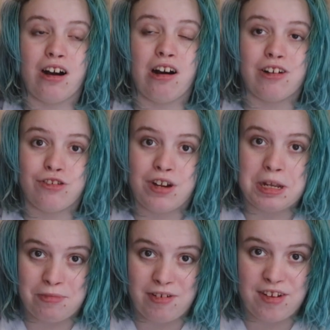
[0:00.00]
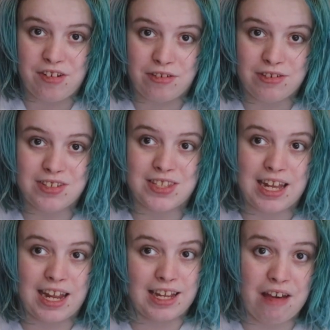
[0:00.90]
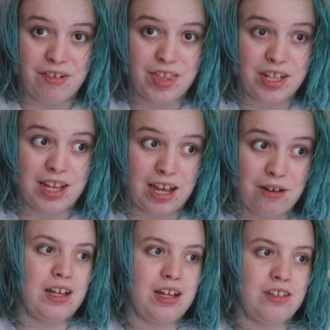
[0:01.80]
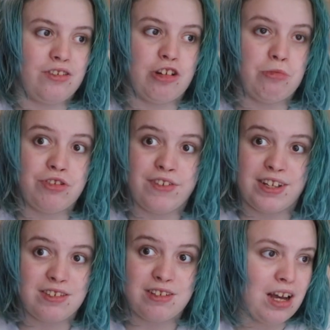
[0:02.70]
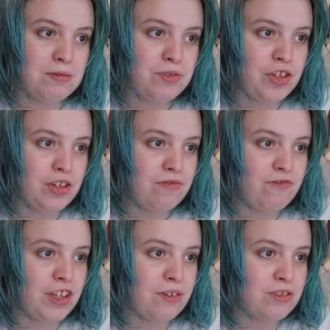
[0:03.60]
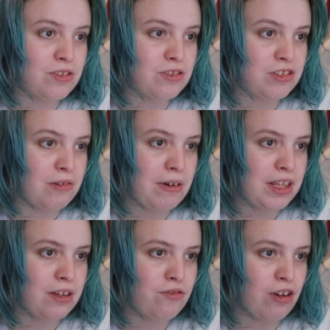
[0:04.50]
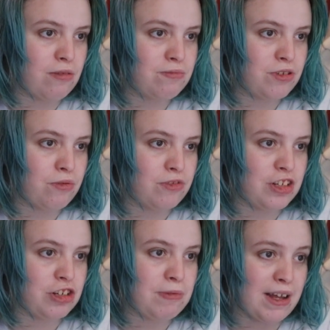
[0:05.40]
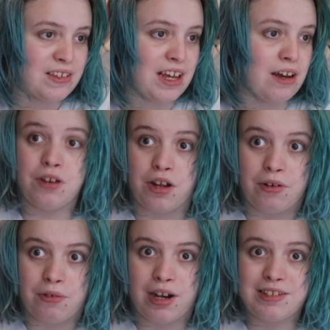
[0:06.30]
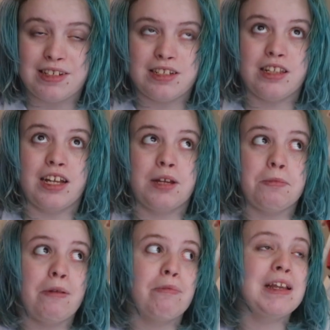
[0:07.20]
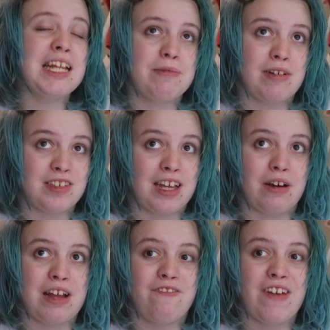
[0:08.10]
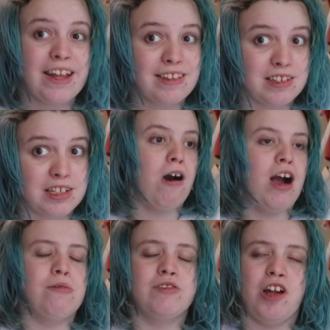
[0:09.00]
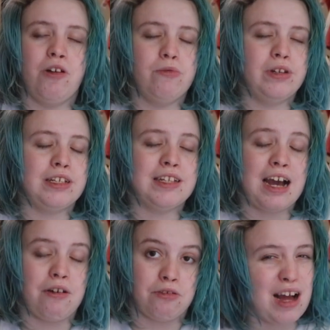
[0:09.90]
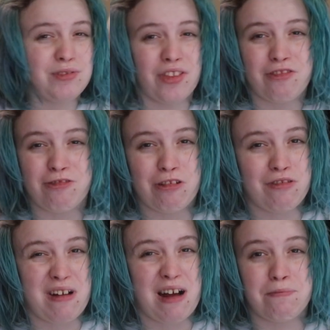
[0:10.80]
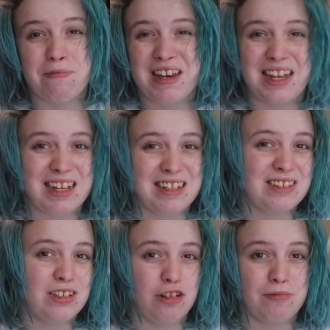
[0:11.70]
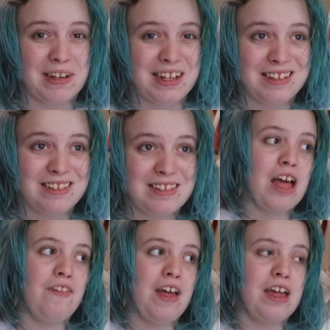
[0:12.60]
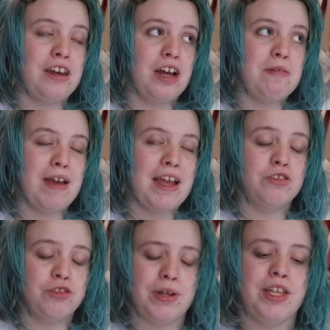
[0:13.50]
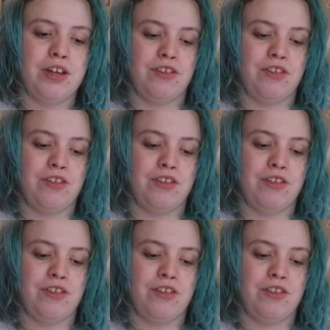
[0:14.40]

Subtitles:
are trained professionals. They everything out and just told me to rest. I'm confused also, when you dropped, did you pass out? But no, I didn't completely pass out. I fainted, but I was only down. I was on the floor for about a minute, 2 minutes, and then I made, because when you